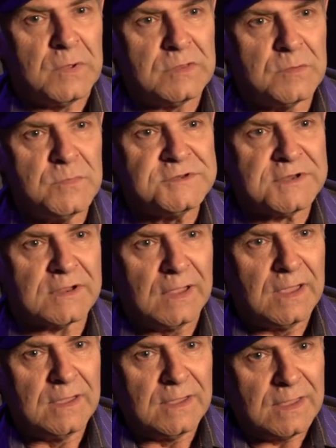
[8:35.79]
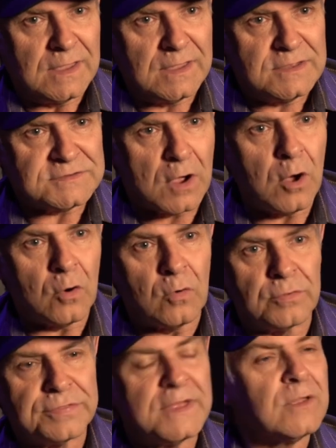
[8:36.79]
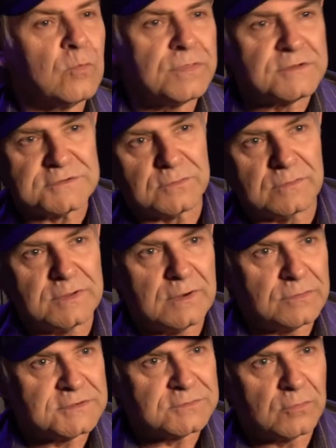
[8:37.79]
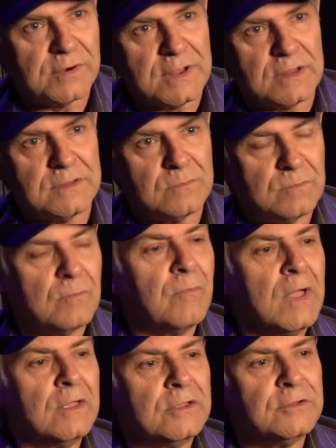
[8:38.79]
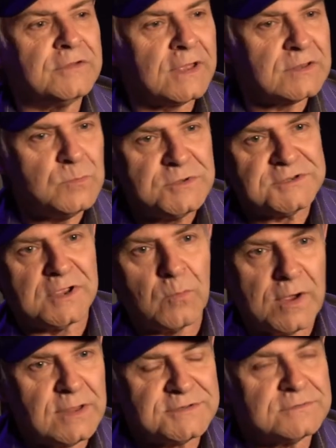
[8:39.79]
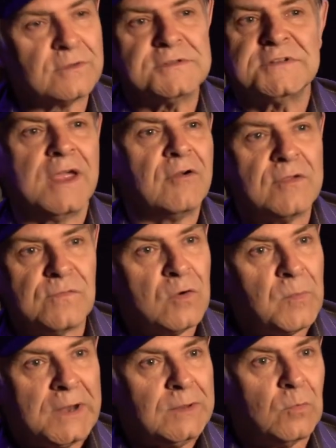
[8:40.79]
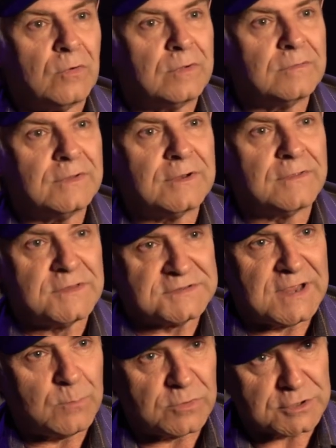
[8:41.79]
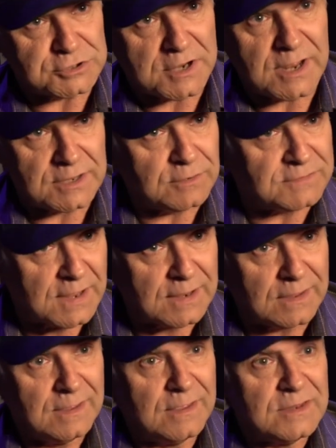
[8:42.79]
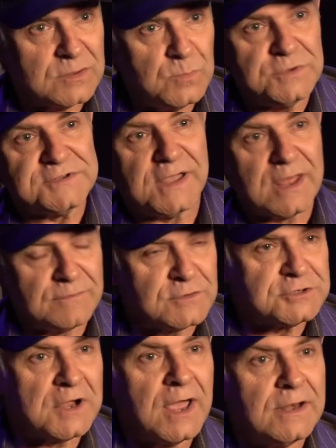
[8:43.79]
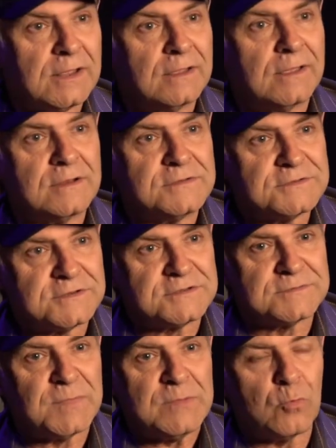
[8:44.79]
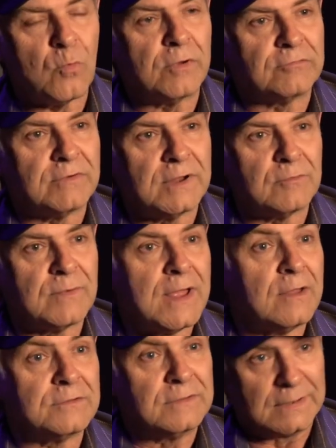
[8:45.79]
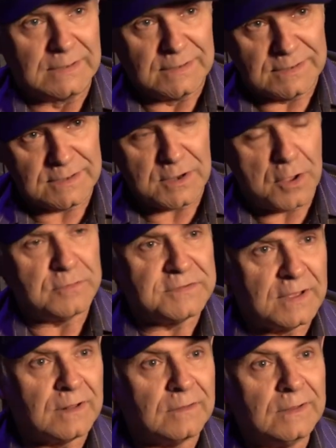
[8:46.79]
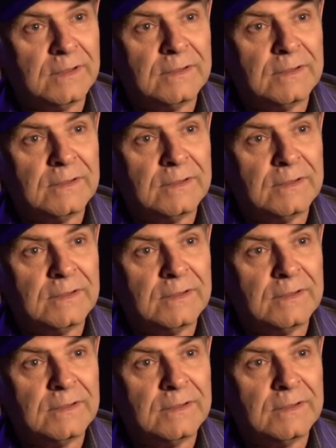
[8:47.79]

But the music is a whole thing with the story. The story. You take the music away, it's not a scary film anymore. And the same with The Shining. You take the music out of The Shining, and it's just people wandering around in a hotel.